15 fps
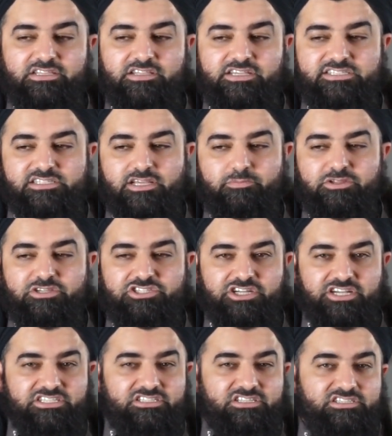they established
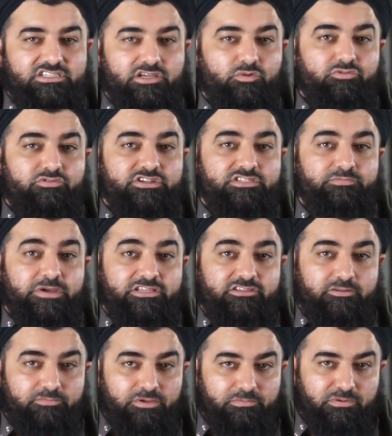justice. They were
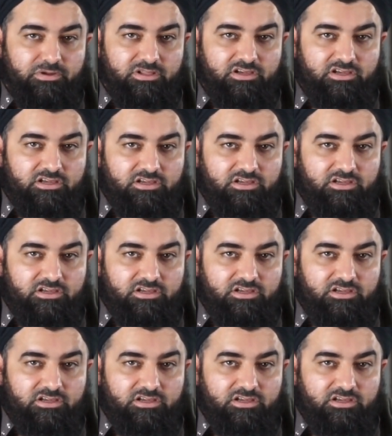respected people.